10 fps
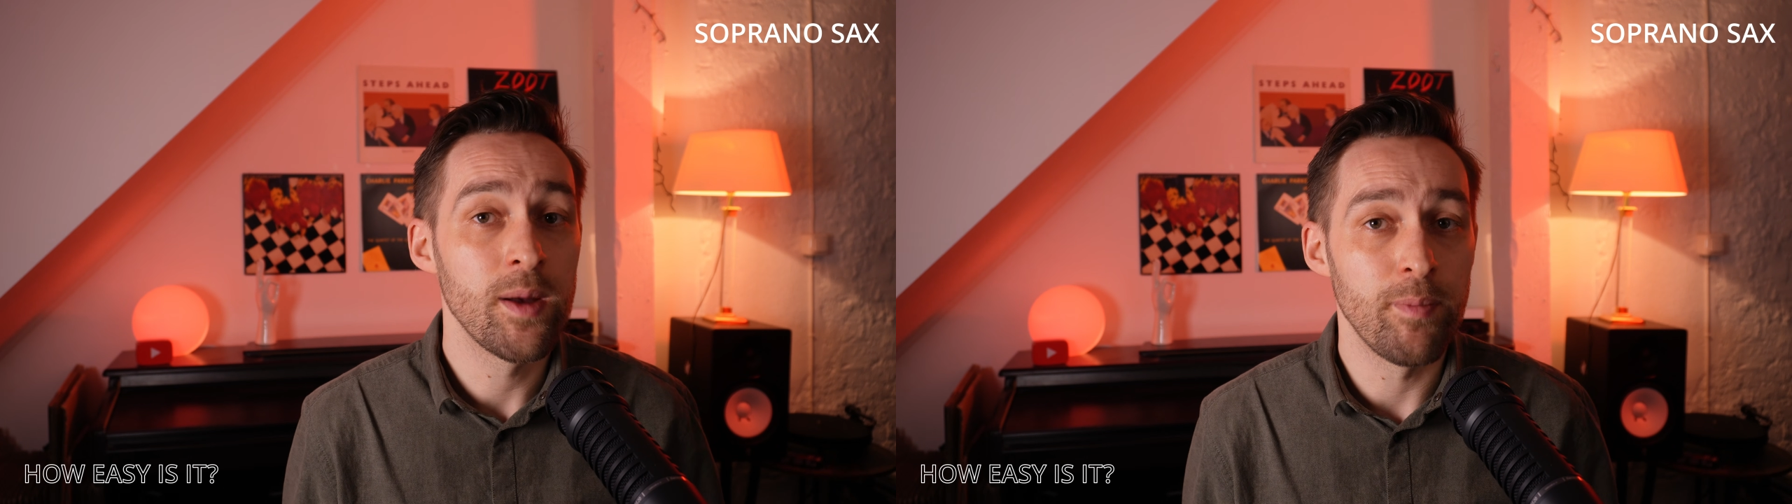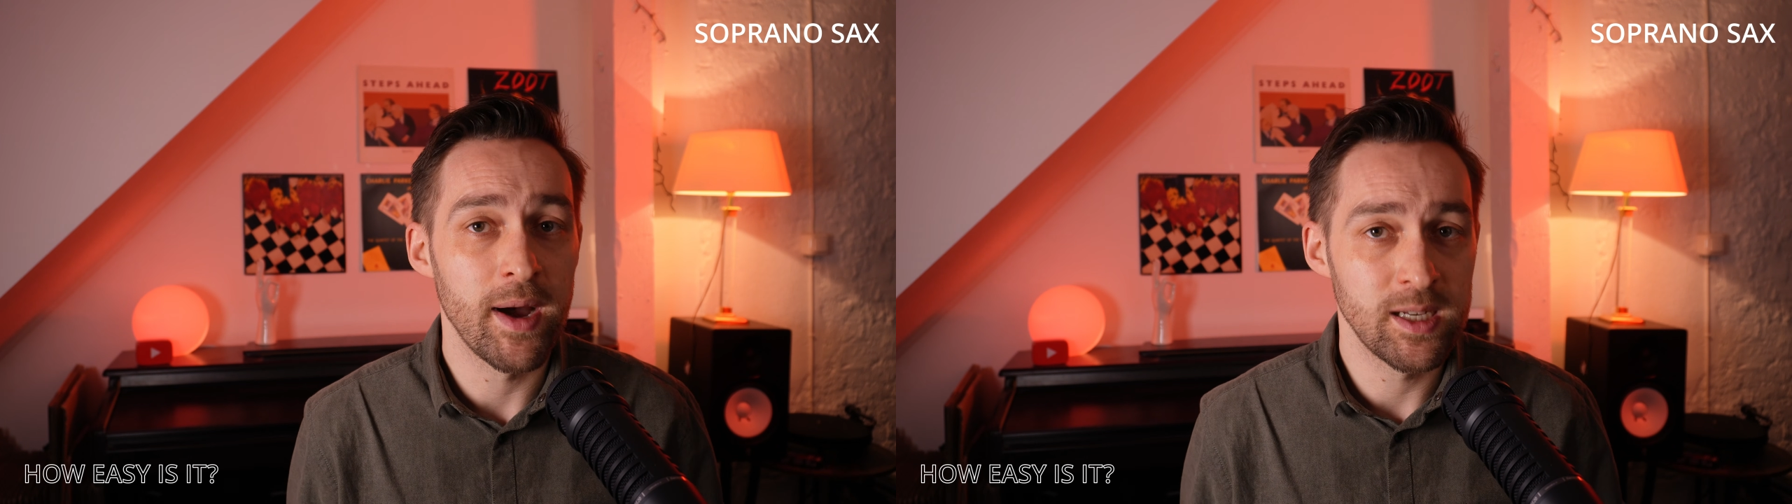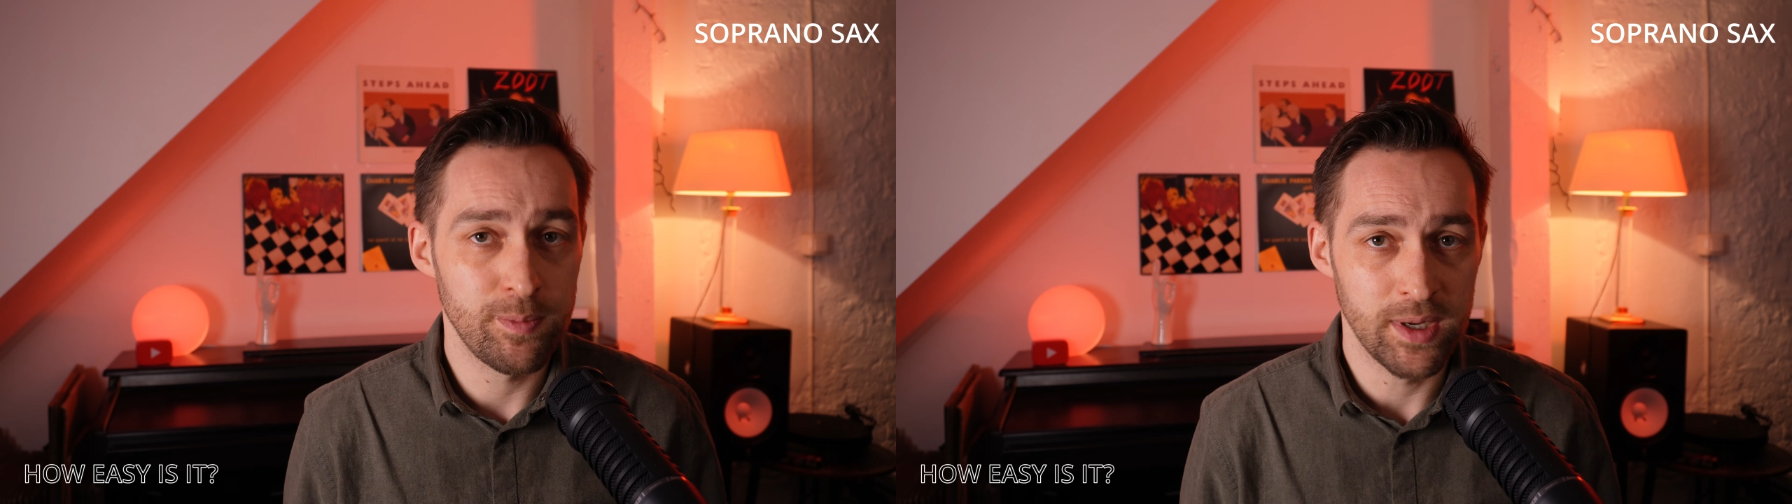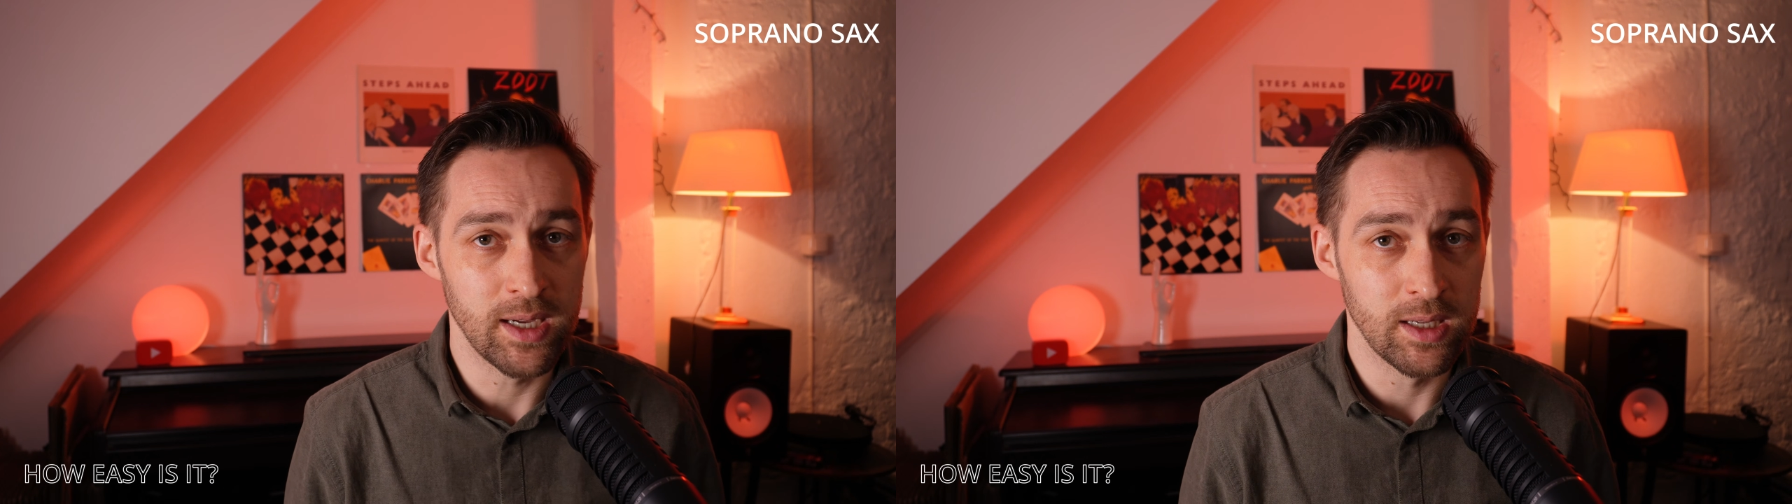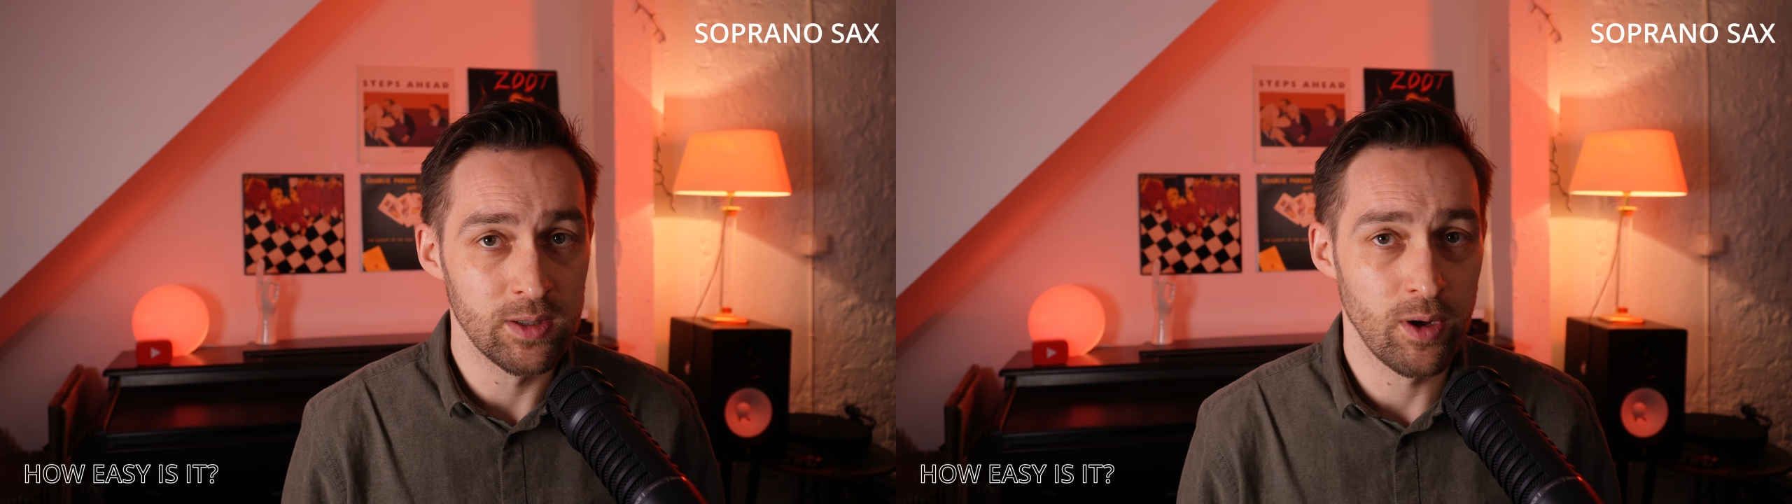might
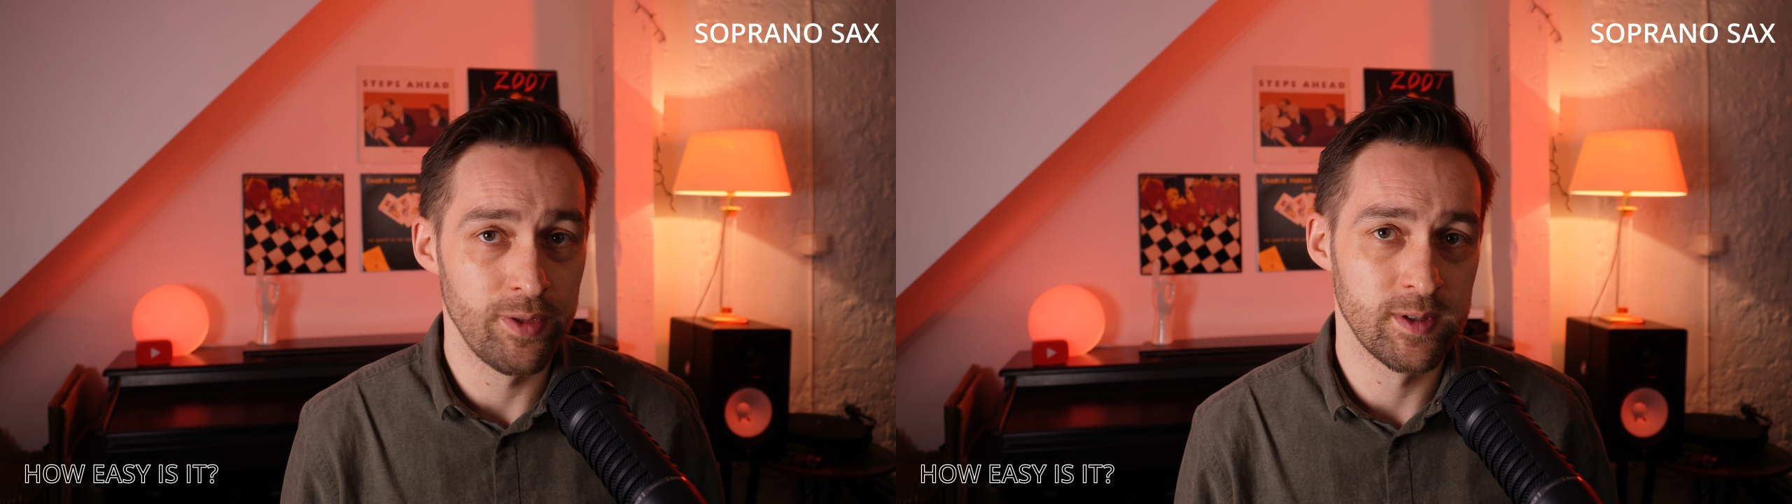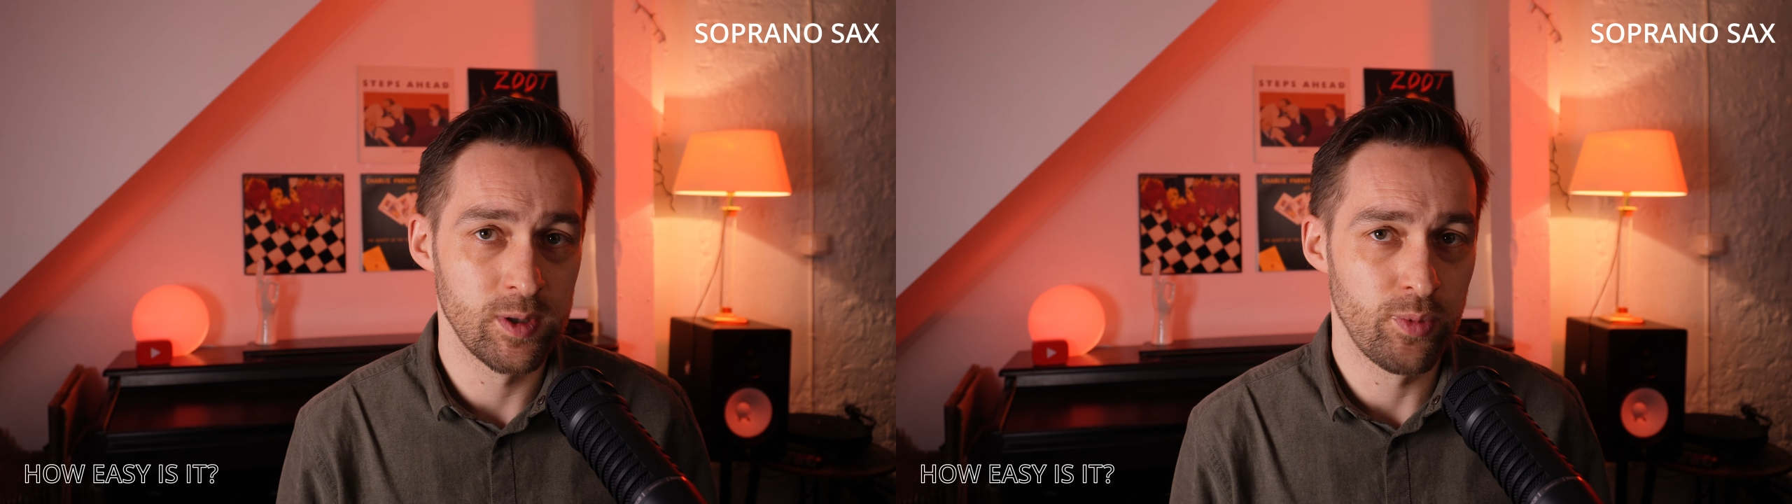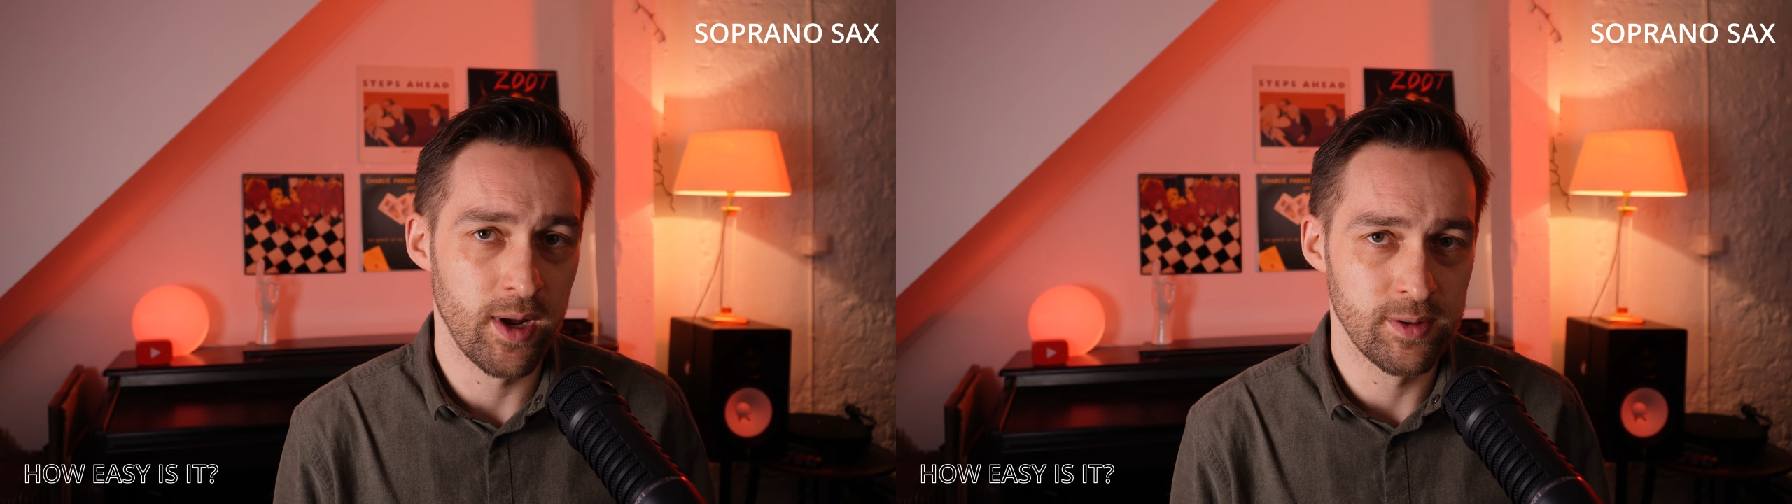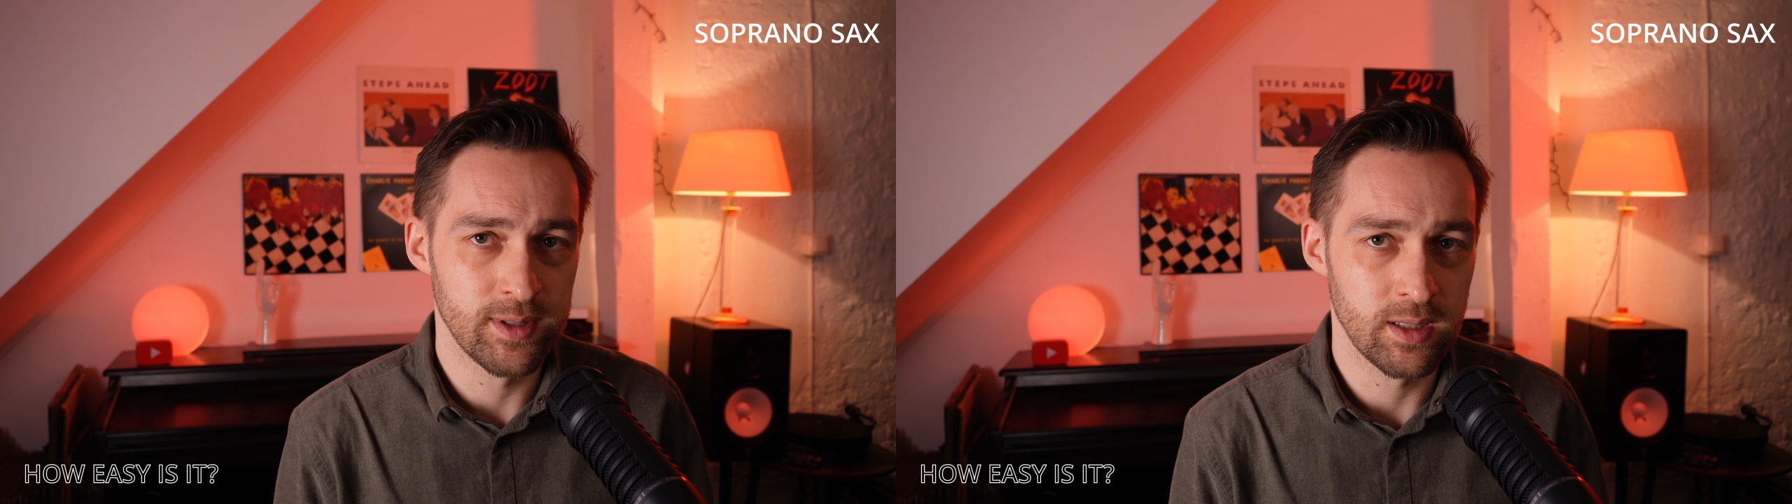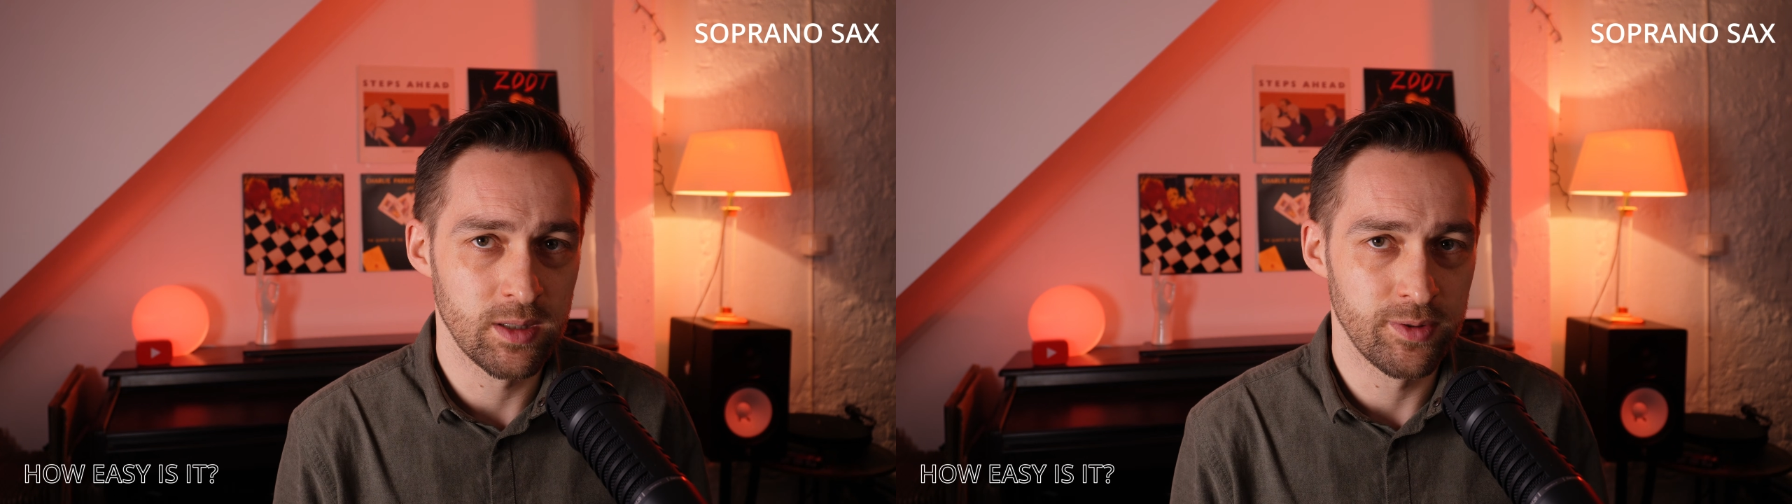begin on the soprano
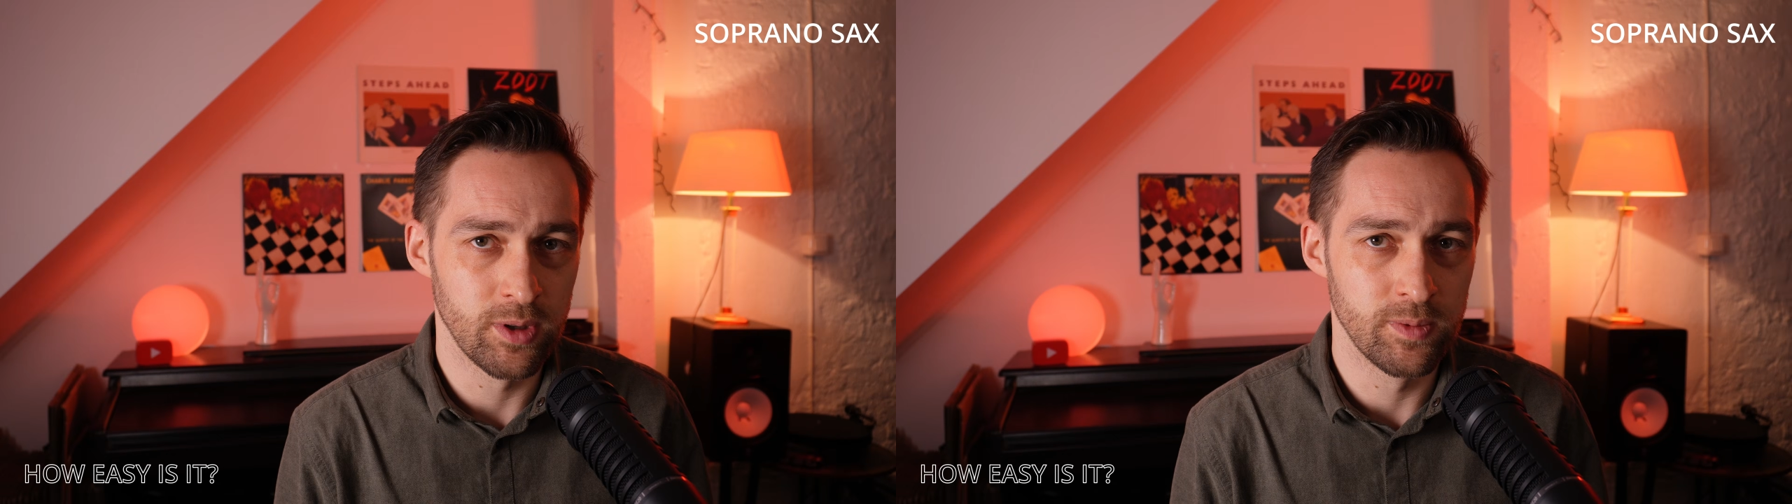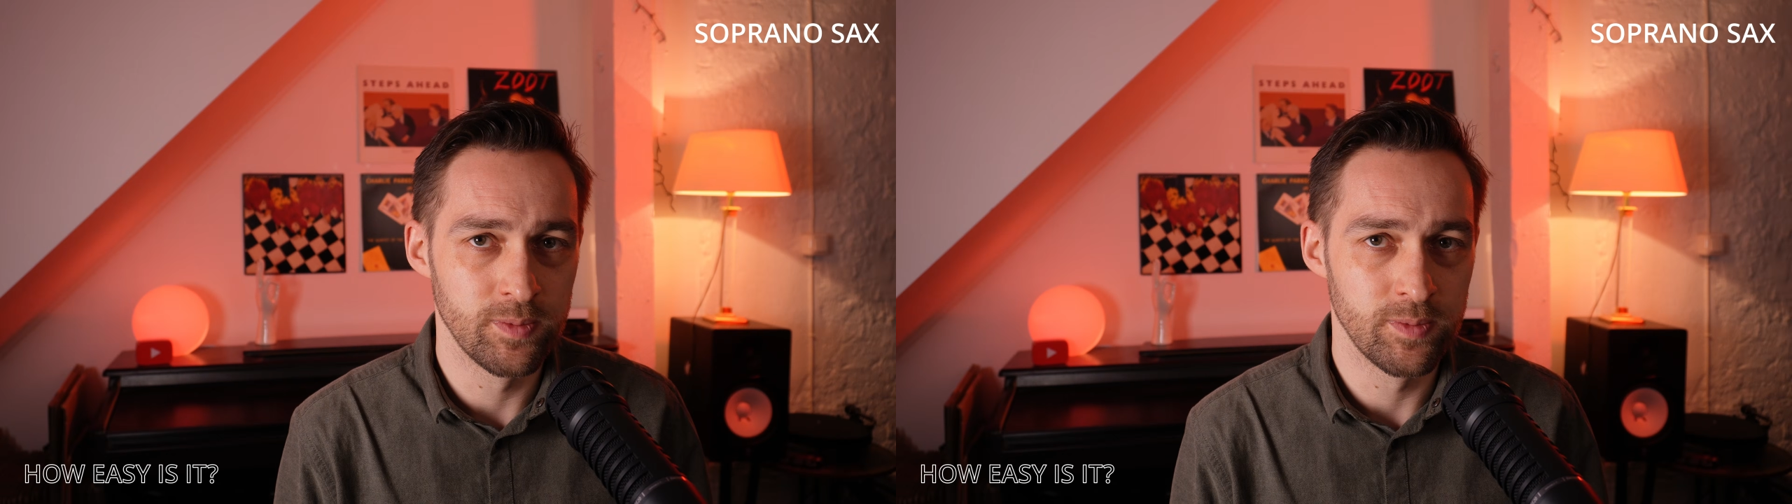saxophone.